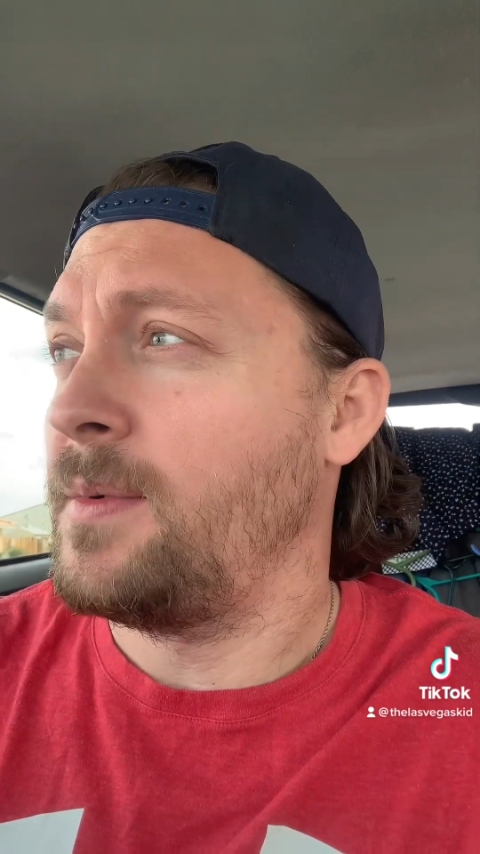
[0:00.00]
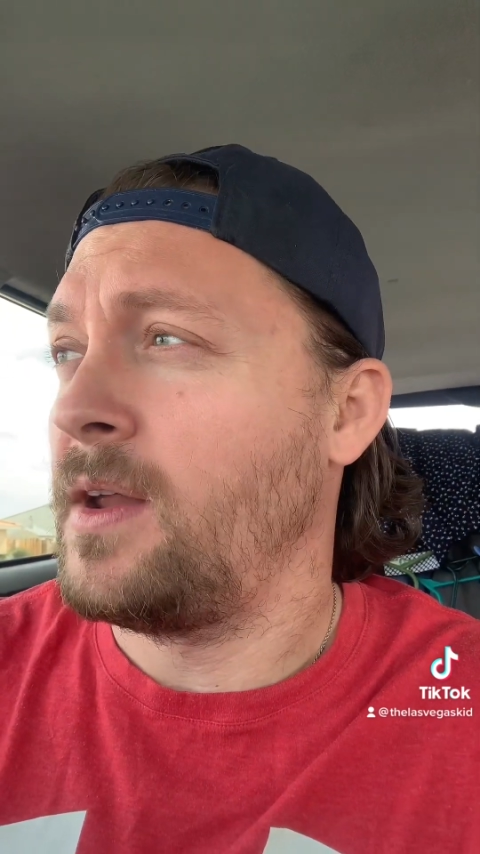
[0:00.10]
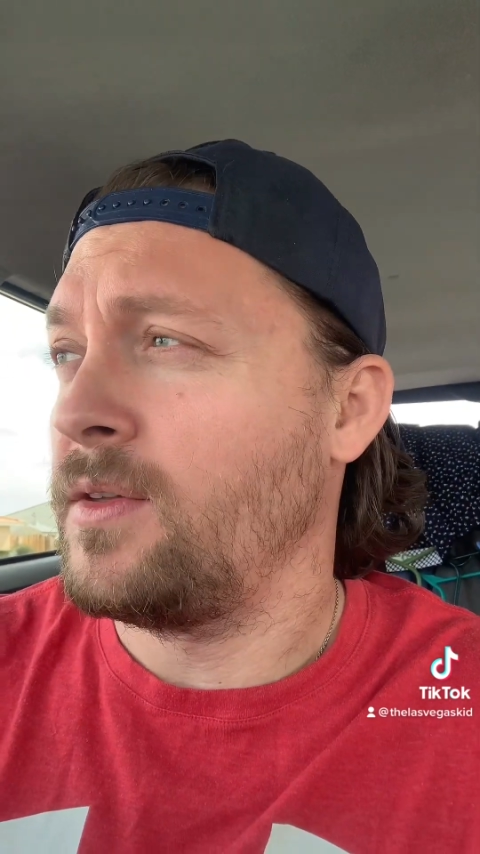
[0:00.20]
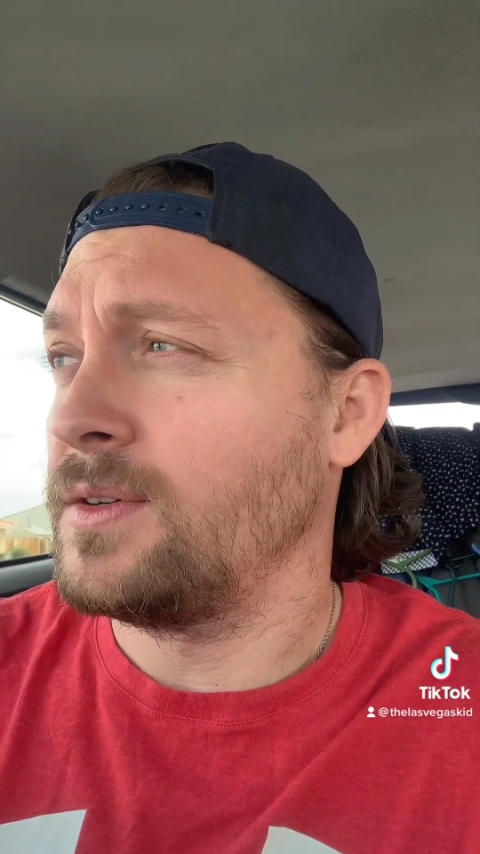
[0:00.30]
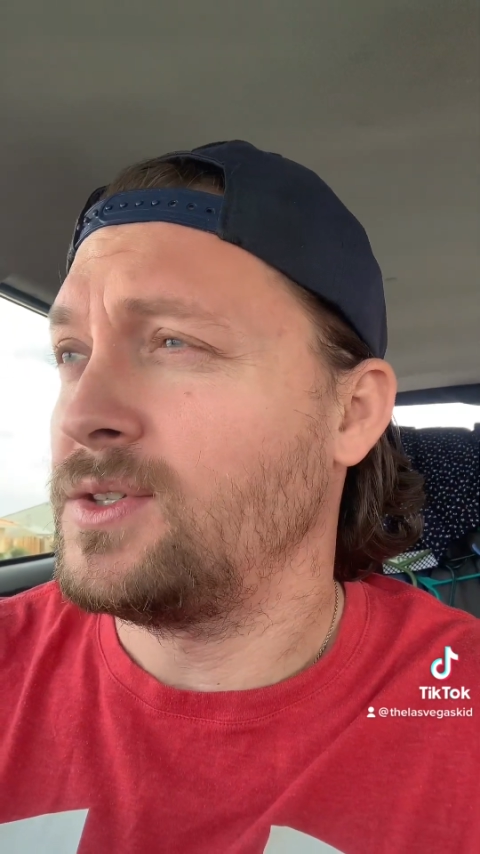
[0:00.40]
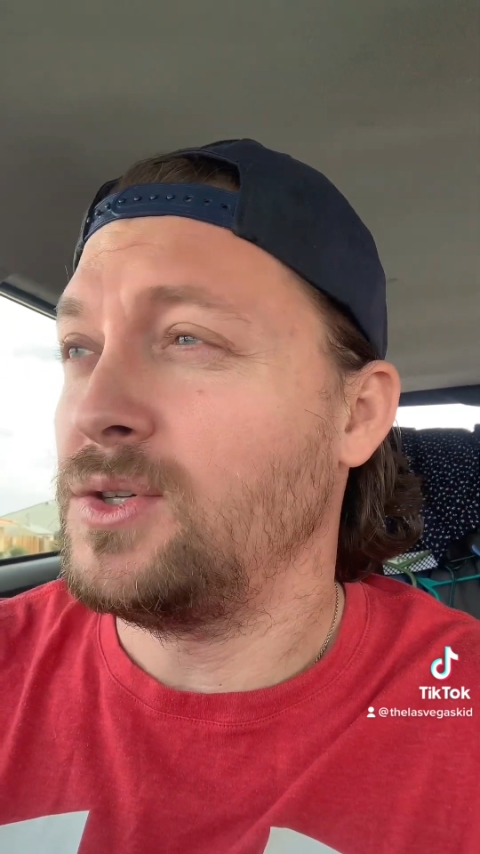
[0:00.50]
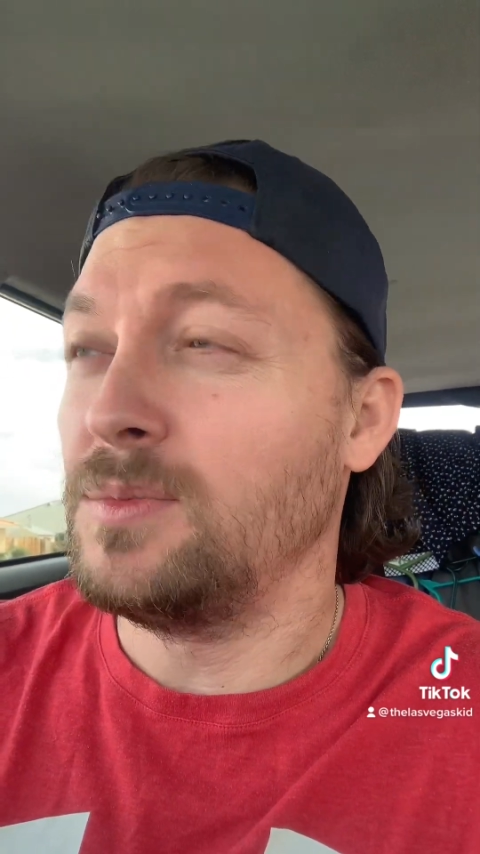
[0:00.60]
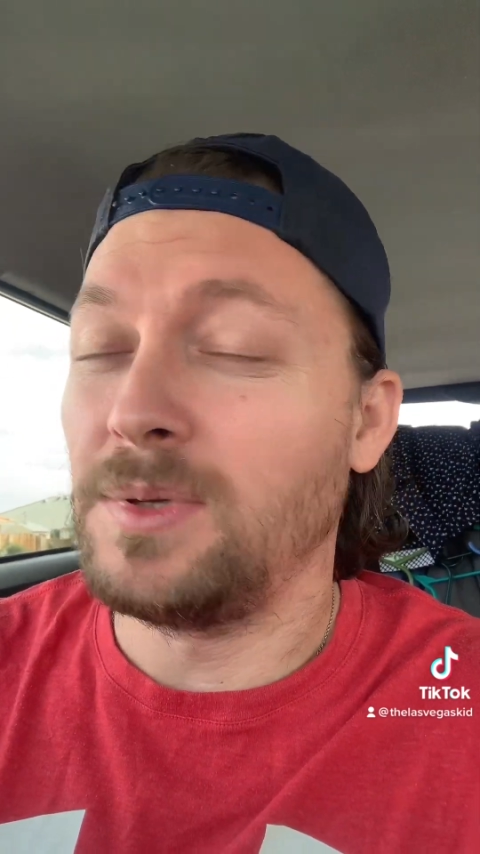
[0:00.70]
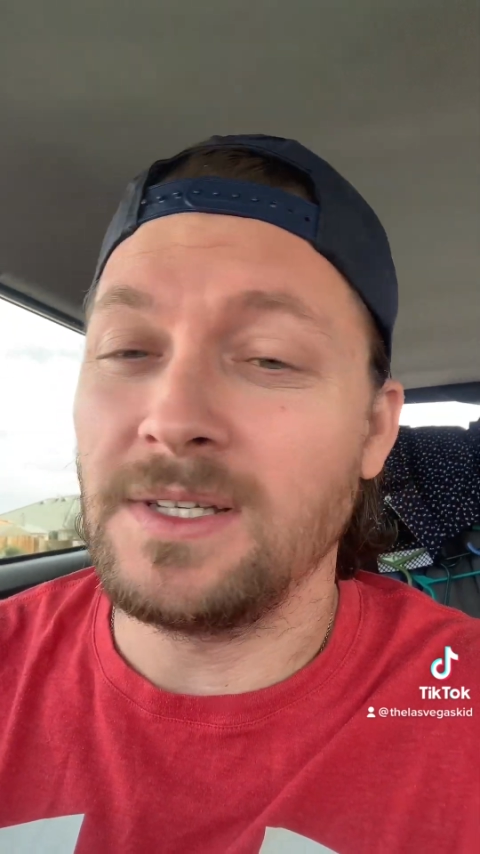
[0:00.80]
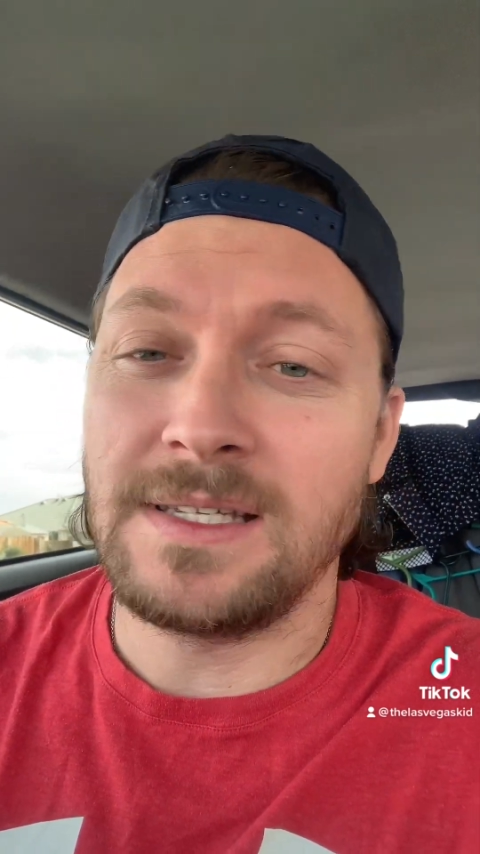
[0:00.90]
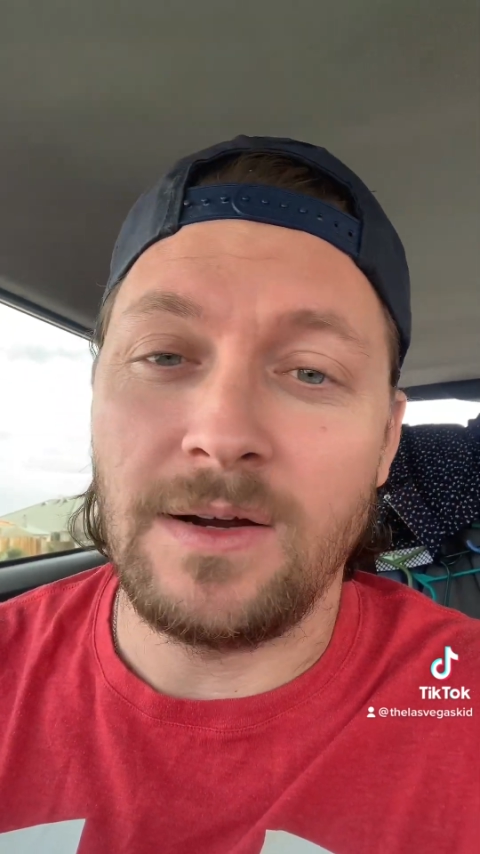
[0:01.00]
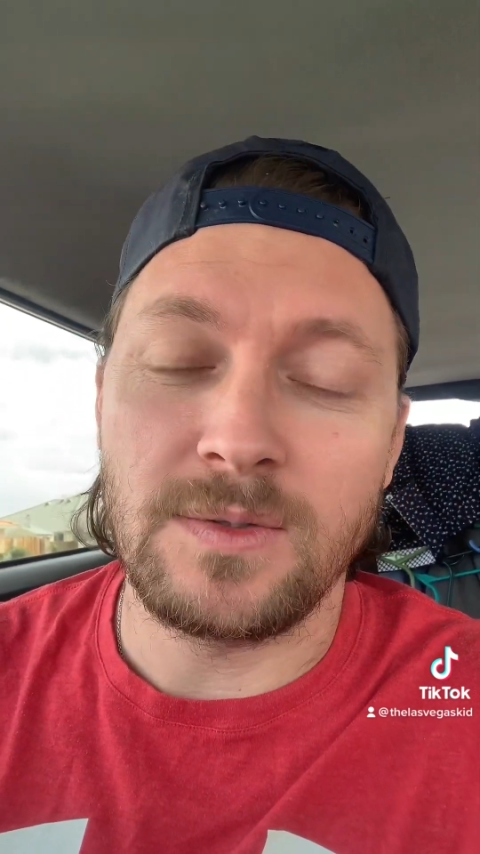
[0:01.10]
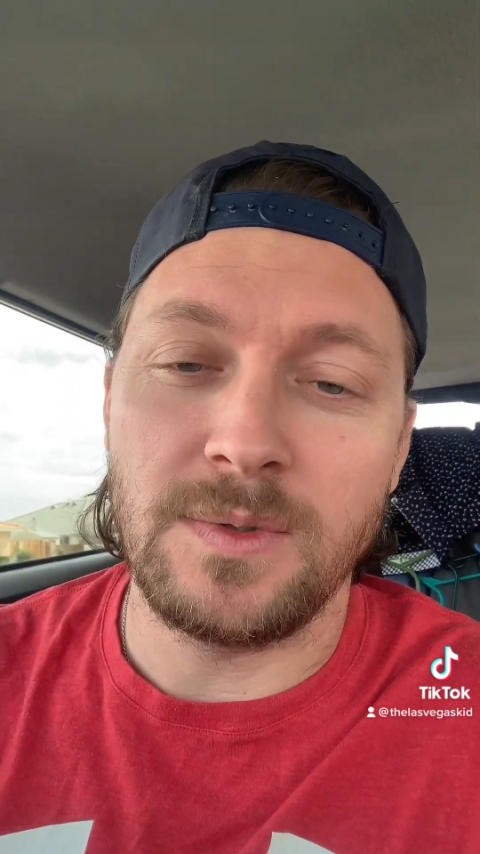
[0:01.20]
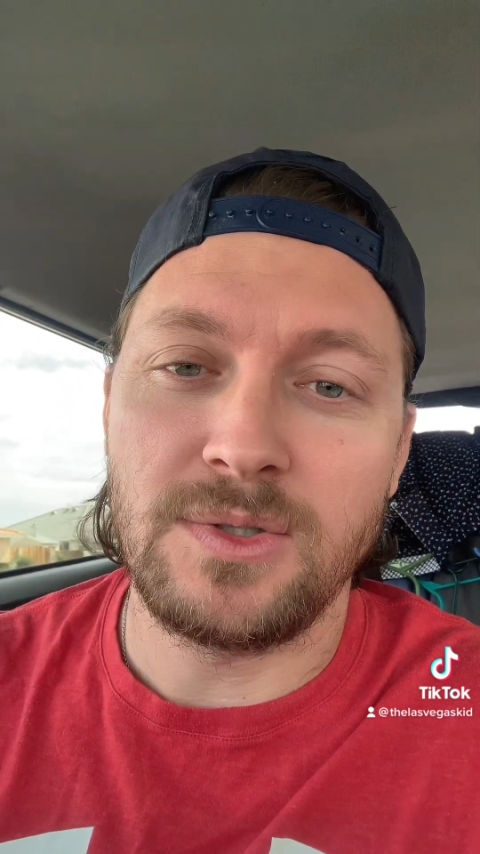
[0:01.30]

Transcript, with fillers: another two plus hours with